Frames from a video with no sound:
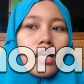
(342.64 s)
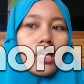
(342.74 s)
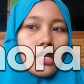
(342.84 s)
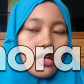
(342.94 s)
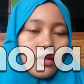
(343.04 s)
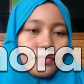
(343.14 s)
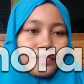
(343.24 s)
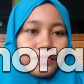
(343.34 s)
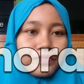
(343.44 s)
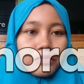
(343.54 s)
ear.
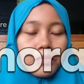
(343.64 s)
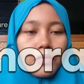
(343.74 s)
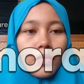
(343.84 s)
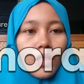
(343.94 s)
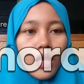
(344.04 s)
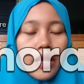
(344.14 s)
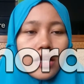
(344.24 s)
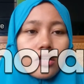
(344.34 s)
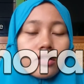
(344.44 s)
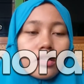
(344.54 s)

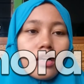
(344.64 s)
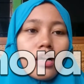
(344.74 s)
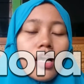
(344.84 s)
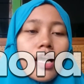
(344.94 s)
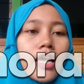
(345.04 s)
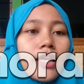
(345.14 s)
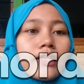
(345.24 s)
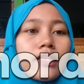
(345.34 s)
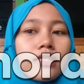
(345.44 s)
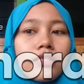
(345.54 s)
And also
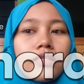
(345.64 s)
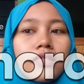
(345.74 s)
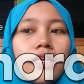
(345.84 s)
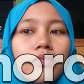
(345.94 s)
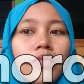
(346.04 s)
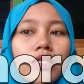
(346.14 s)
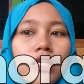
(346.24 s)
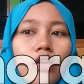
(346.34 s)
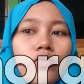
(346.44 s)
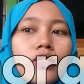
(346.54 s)
in the set
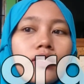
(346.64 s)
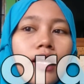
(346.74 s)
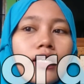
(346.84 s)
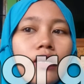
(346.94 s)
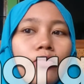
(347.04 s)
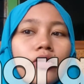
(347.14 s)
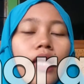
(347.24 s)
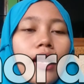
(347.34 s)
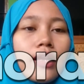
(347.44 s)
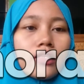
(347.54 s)
meeting we study about
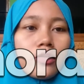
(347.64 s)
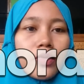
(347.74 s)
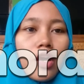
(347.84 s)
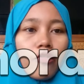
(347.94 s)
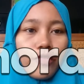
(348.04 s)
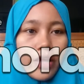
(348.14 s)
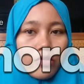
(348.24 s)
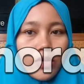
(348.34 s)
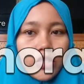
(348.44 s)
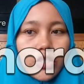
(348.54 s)
anatomy of
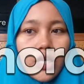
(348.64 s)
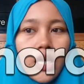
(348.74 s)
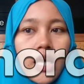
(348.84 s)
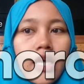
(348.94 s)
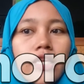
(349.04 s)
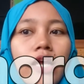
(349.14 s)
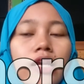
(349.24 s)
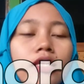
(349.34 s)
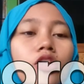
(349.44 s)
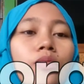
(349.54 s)
language. In
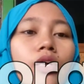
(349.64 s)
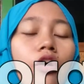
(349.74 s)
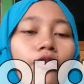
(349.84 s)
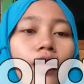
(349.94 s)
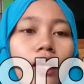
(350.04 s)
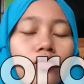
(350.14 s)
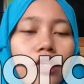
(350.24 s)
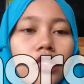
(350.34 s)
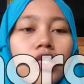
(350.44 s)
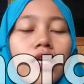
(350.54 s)
anatomy of
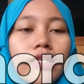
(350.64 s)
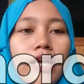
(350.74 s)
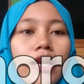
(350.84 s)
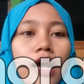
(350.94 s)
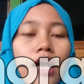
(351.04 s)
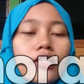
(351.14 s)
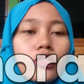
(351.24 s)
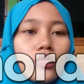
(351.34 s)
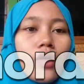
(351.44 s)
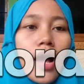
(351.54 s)
language there are
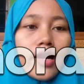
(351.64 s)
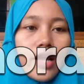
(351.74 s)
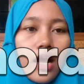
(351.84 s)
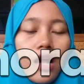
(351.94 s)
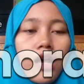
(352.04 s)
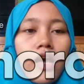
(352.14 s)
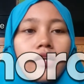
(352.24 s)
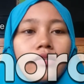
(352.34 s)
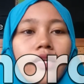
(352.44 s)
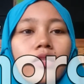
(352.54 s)
two areas,
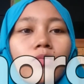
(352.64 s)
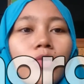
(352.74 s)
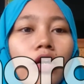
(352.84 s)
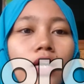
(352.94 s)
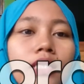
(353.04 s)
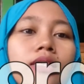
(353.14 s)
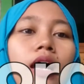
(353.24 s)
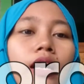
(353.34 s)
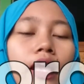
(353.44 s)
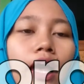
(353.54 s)
that Broca's
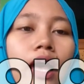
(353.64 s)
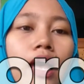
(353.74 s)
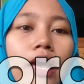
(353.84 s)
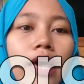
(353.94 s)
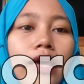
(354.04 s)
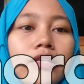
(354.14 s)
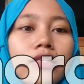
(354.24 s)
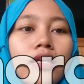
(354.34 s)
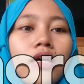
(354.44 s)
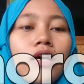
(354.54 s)
area and
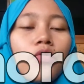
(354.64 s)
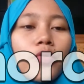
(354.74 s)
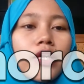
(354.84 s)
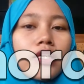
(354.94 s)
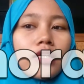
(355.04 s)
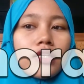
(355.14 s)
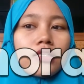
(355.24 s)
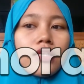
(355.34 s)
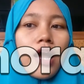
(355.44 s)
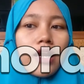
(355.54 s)

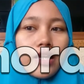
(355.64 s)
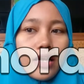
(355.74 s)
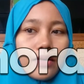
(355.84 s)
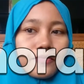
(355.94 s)
Broca's area.